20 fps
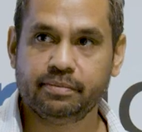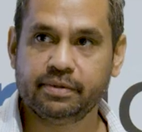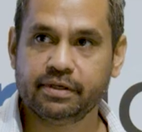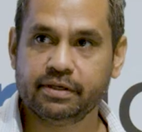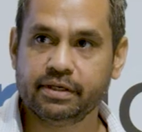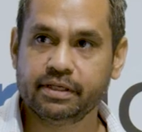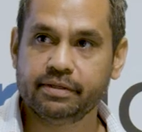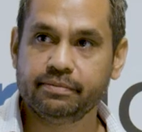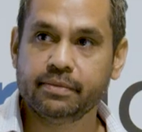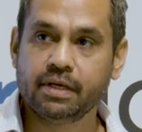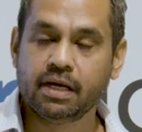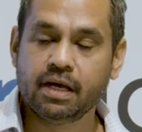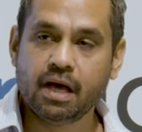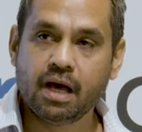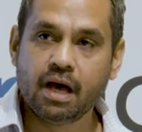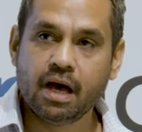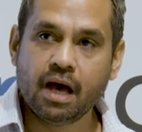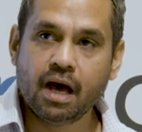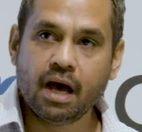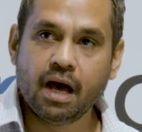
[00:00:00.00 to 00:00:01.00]
period.
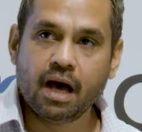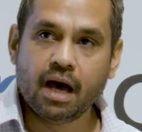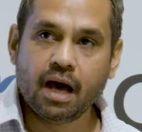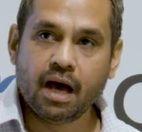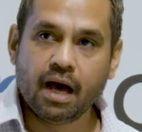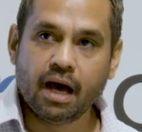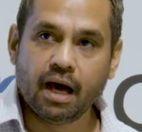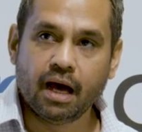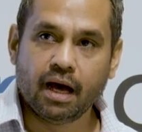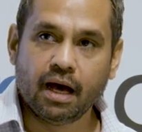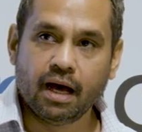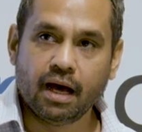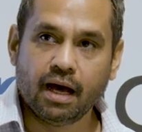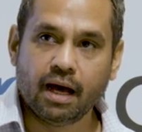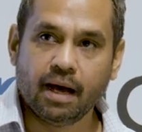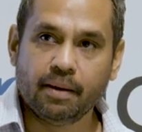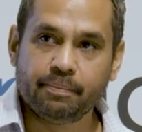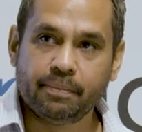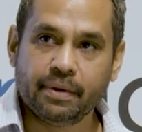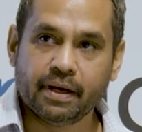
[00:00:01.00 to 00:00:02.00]

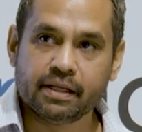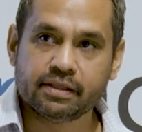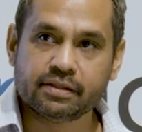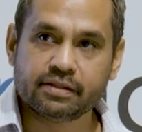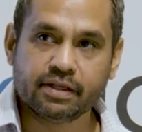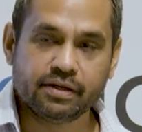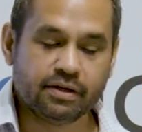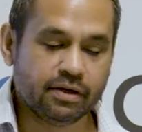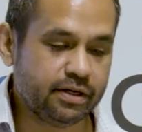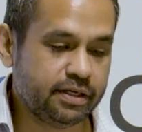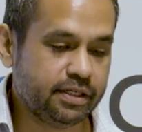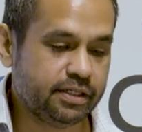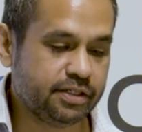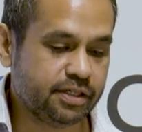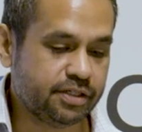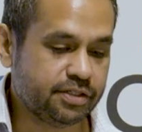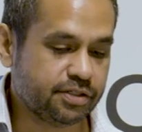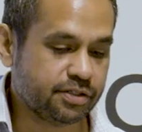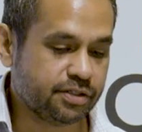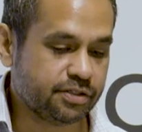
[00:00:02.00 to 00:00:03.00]
Uh, but the
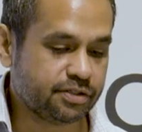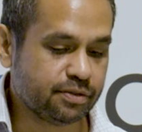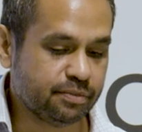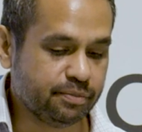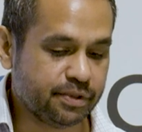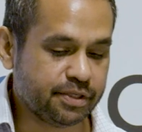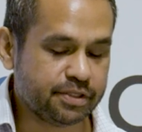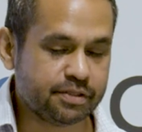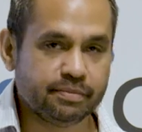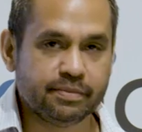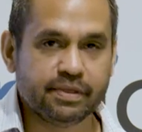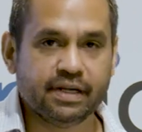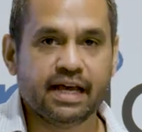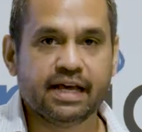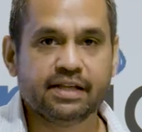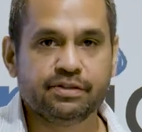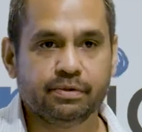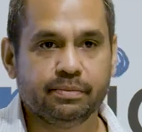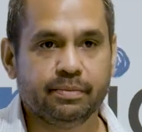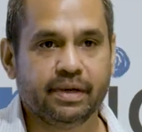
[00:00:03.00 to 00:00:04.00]
non-Indigenous imprisonment
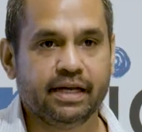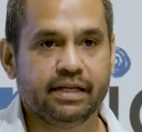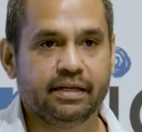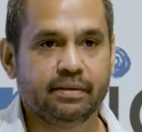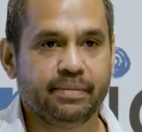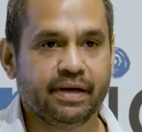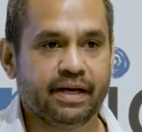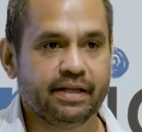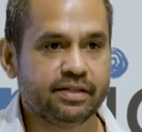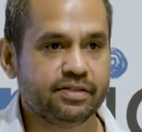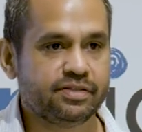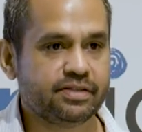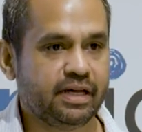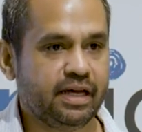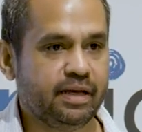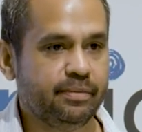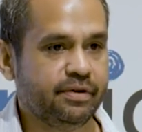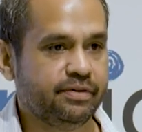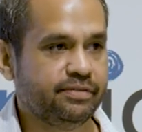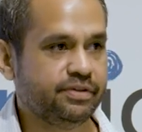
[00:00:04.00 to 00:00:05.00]
has remained about the
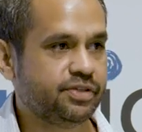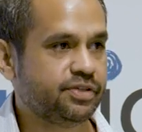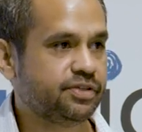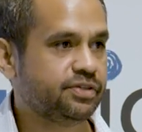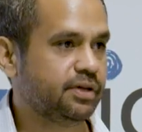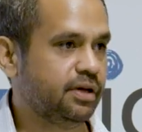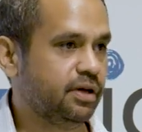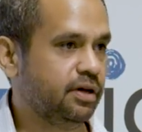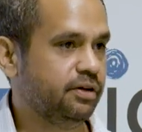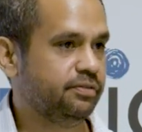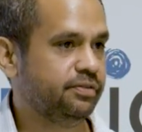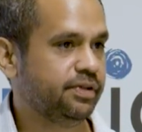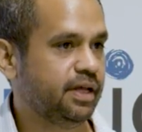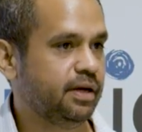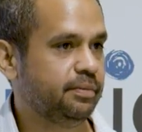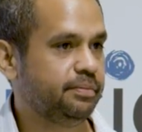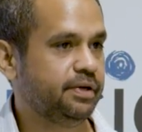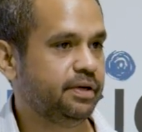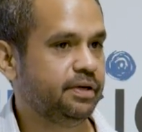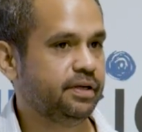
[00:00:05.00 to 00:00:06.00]
same over, this, over
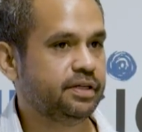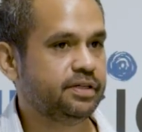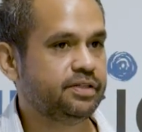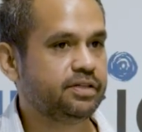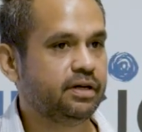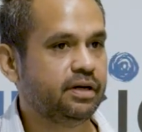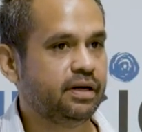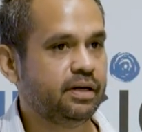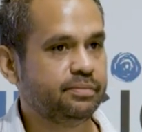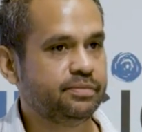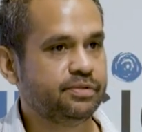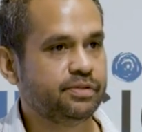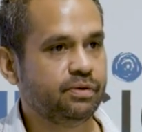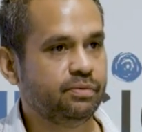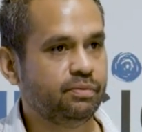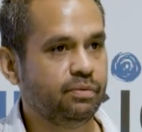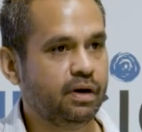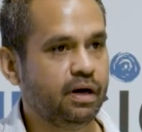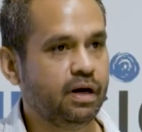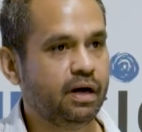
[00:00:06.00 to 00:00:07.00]
that period of time. So
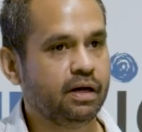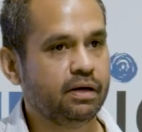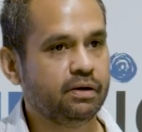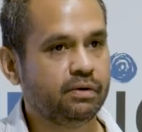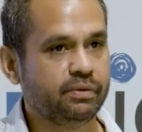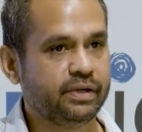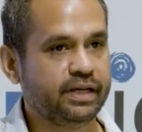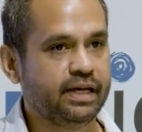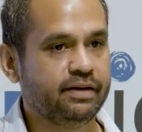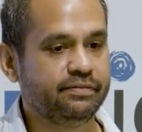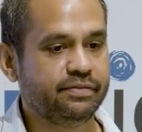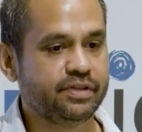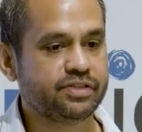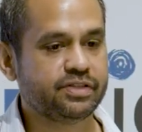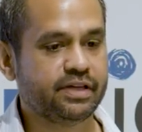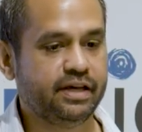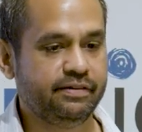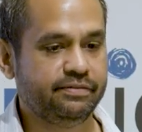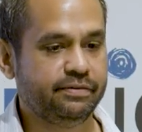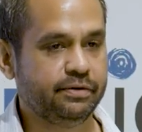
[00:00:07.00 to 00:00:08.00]
while we have
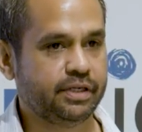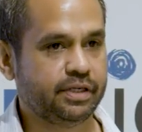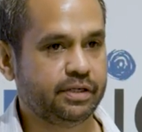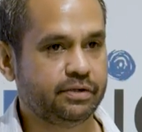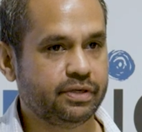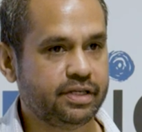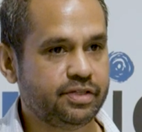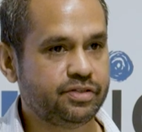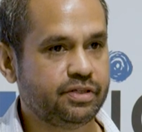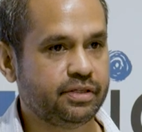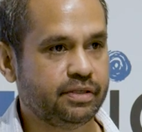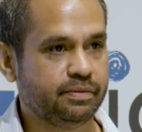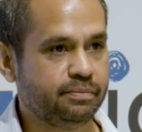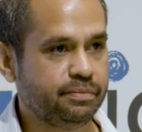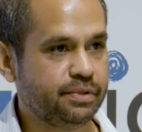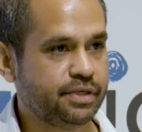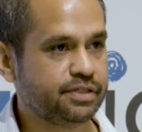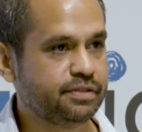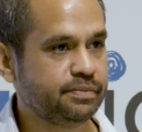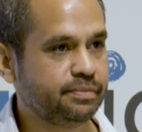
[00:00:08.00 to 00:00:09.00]
this ever-increasing
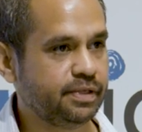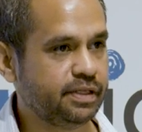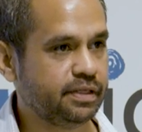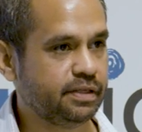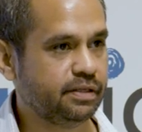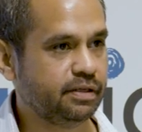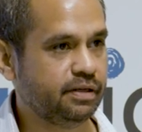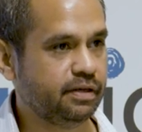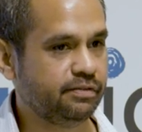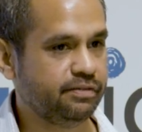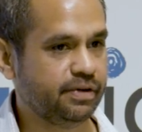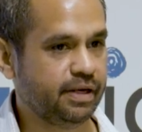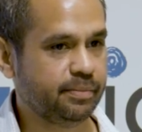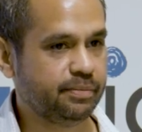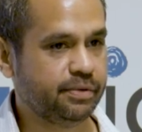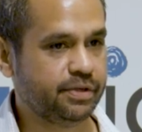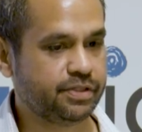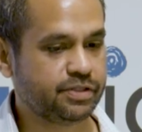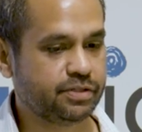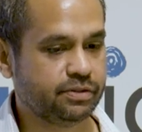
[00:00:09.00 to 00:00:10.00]
imprisonment of
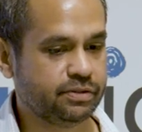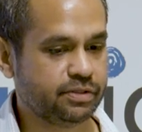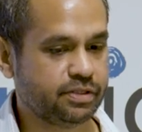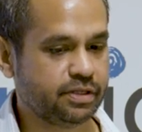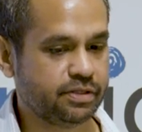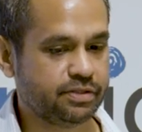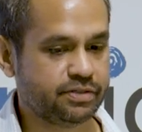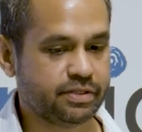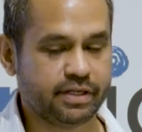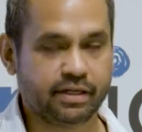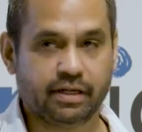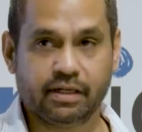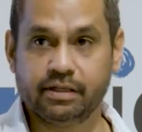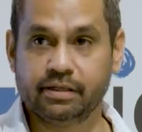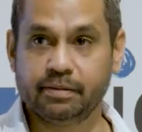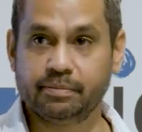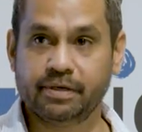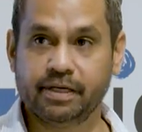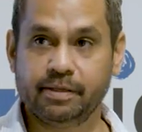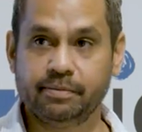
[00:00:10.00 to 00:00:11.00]
Aboriginal and Torres Strait
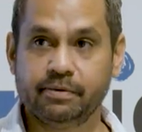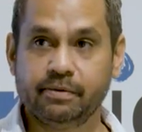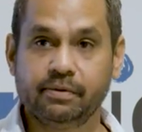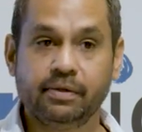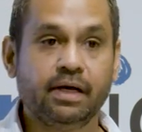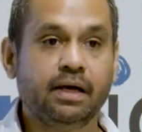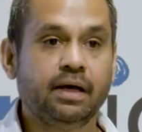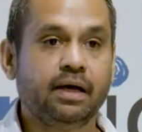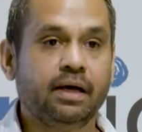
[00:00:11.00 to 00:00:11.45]
Islander people,